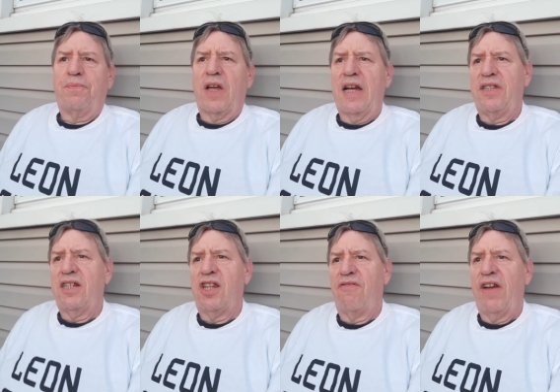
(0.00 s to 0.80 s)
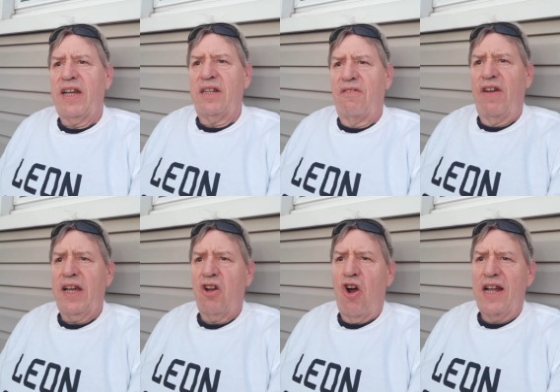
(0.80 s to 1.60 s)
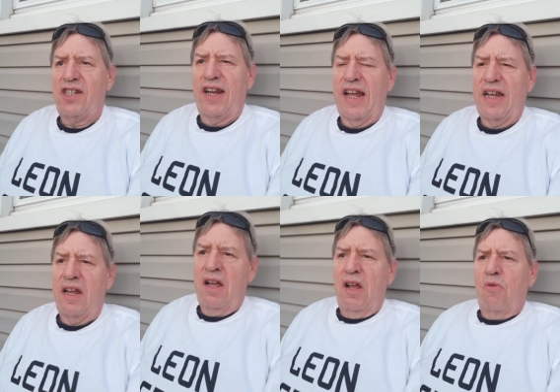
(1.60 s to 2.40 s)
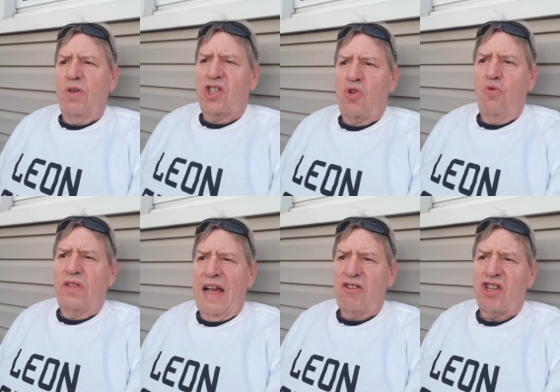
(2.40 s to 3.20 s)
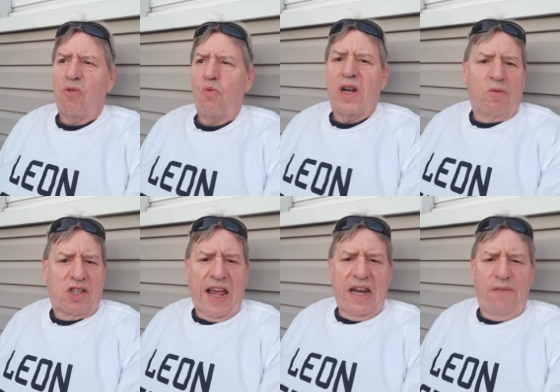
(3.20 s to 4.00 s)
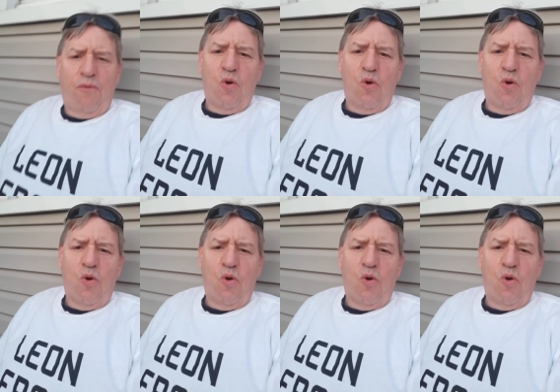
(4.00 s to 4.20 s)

I think to the record, the record high today was 2001. It was 84